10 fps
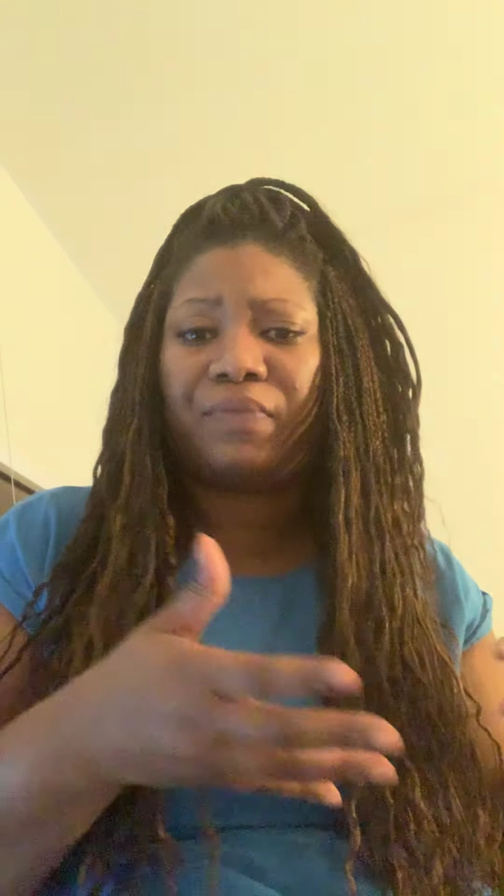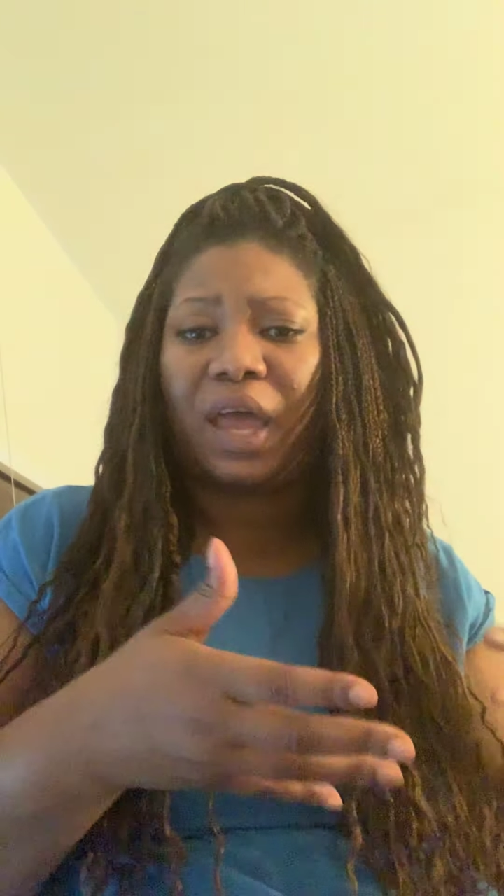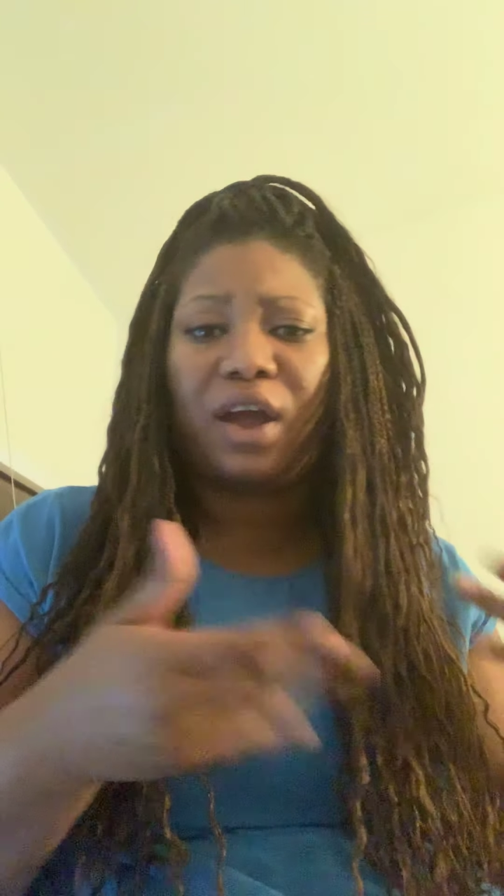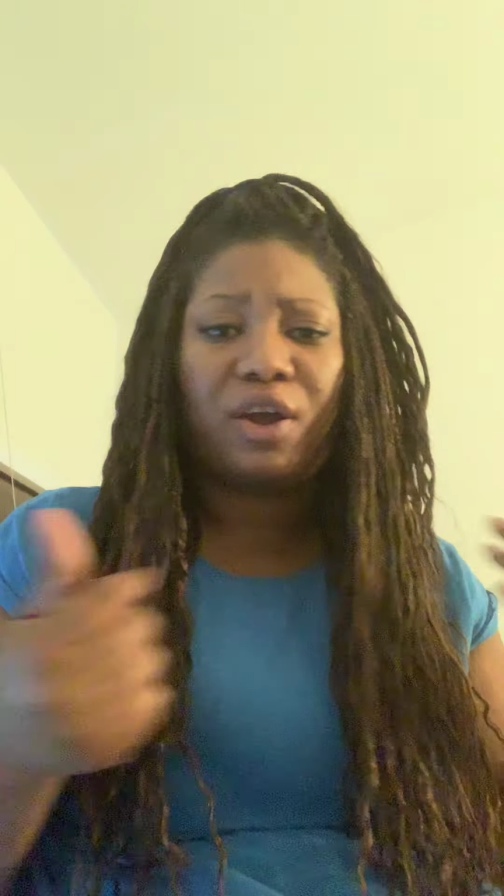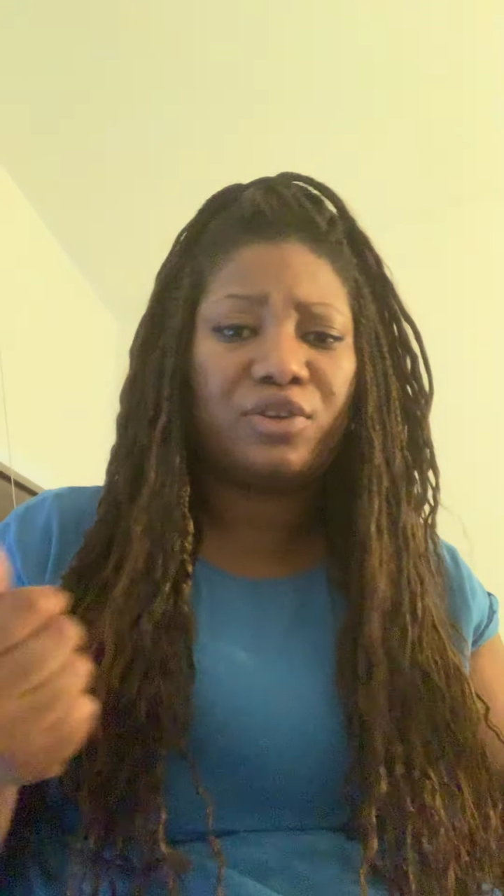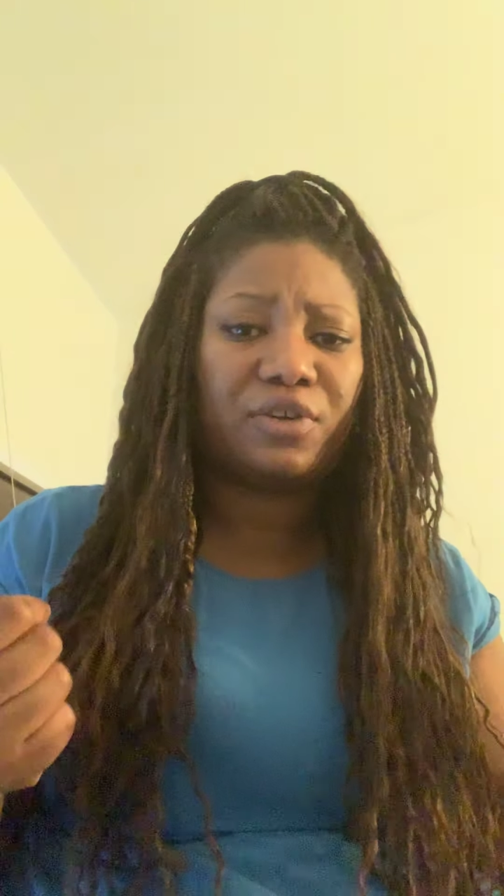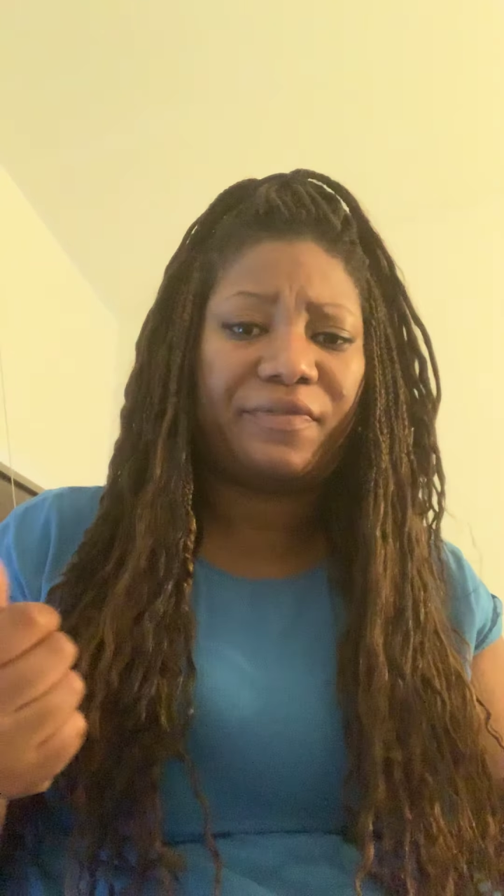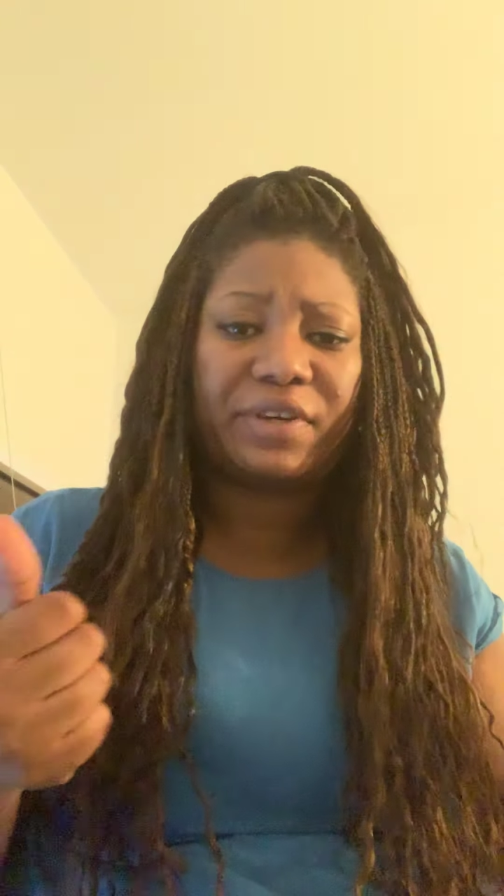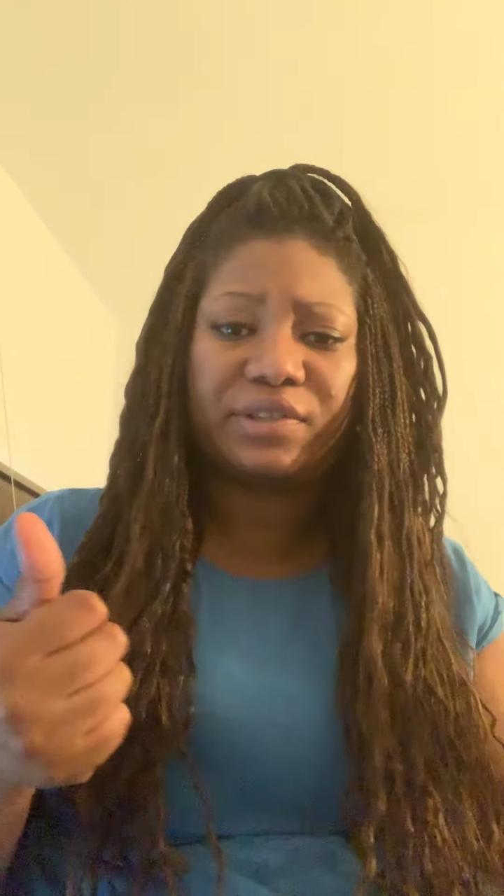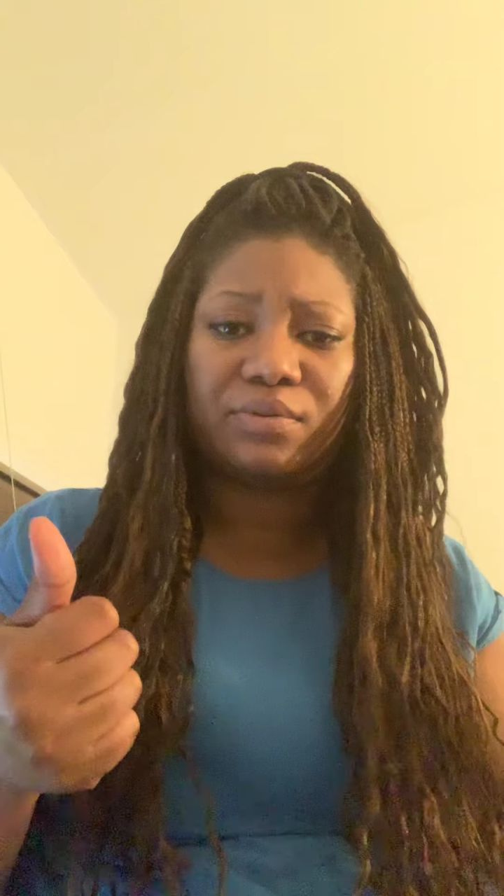I heard your
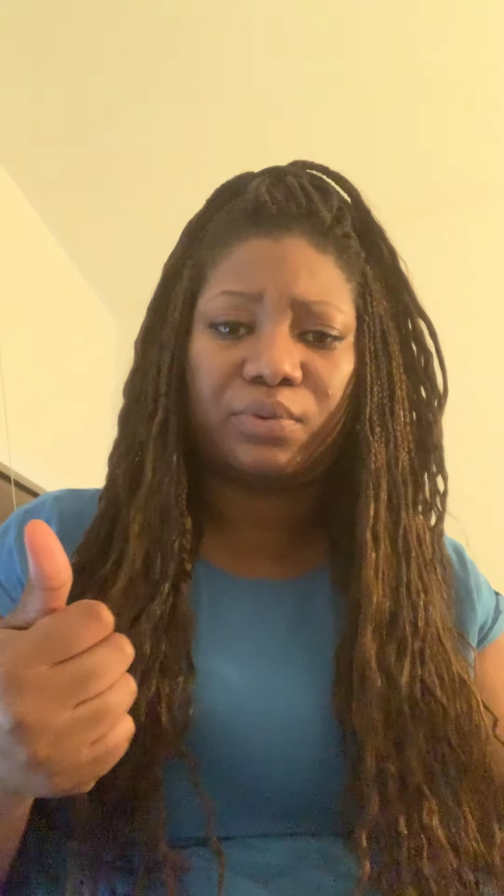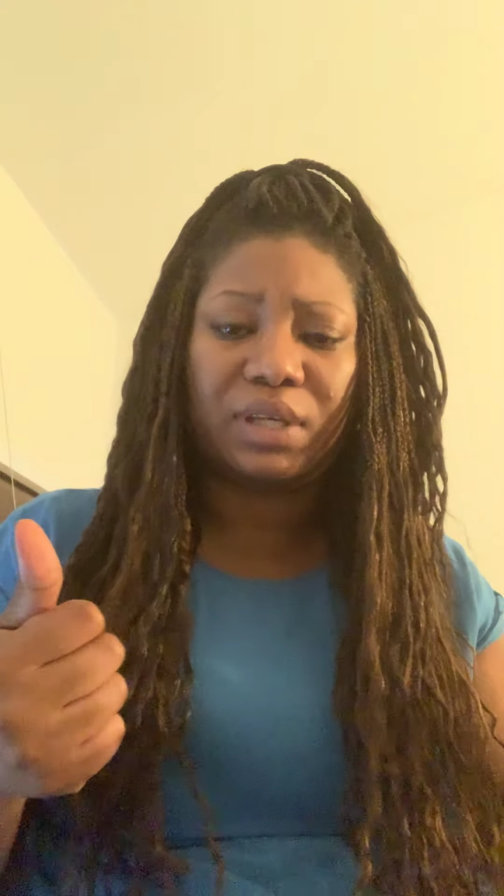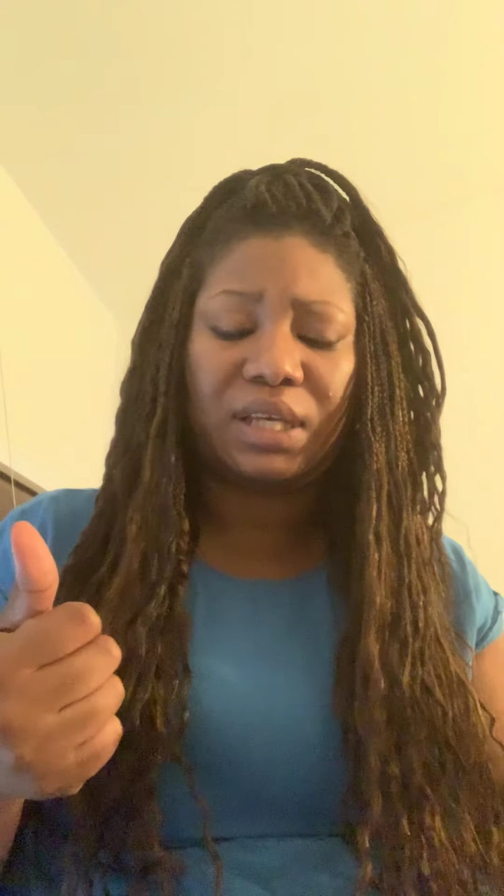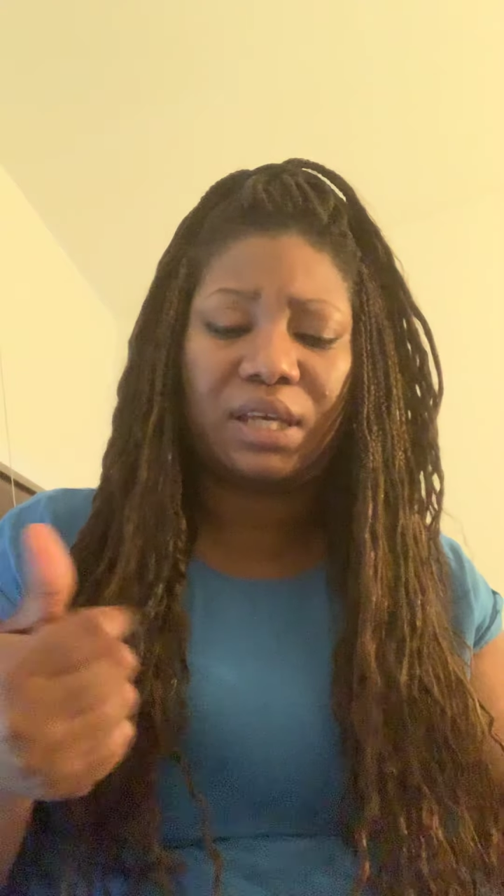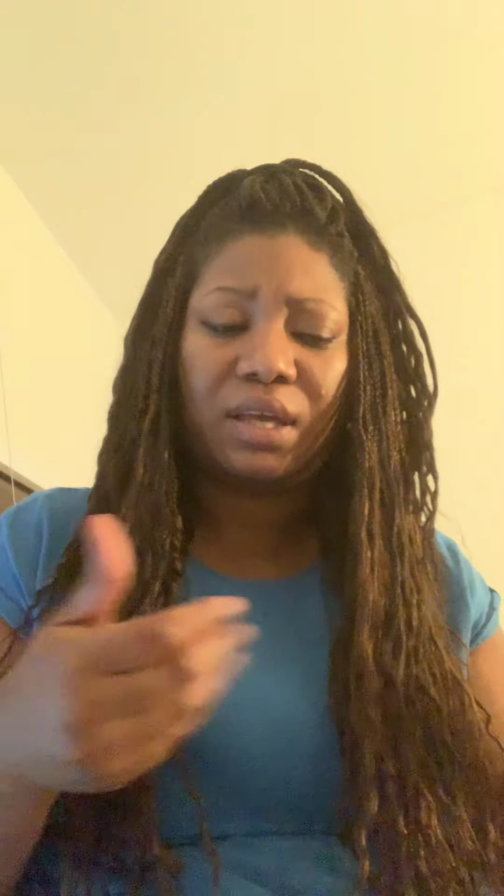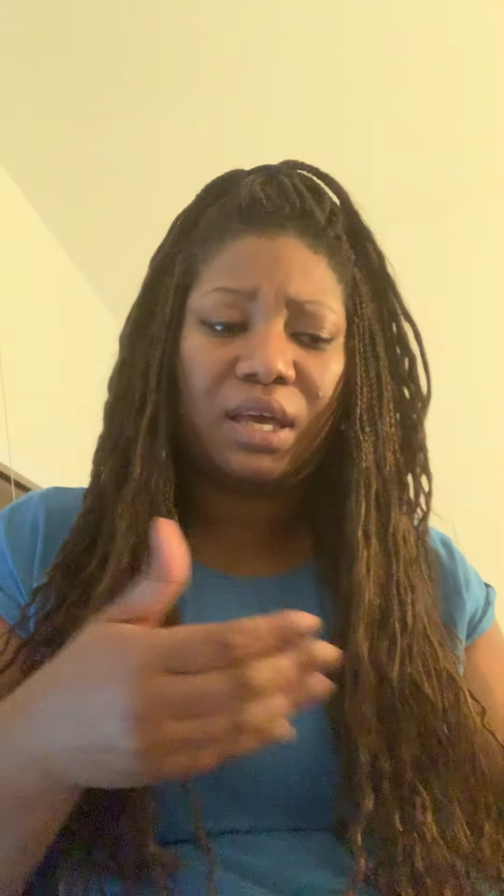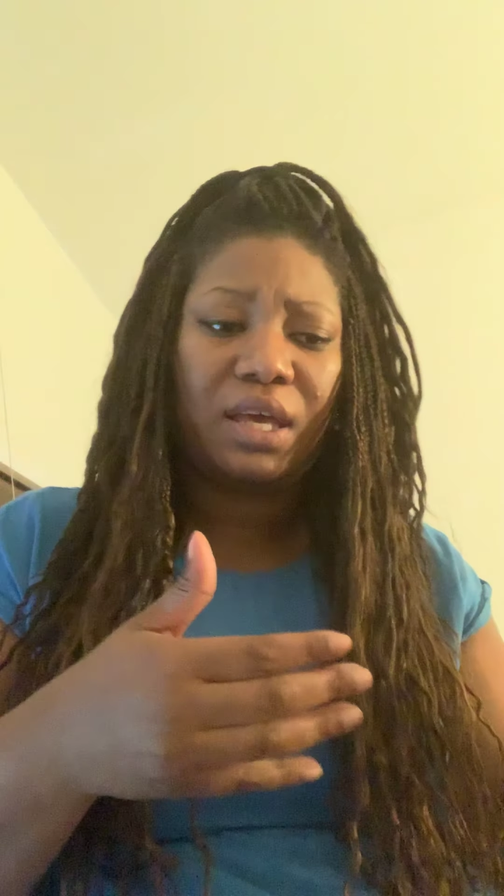first reading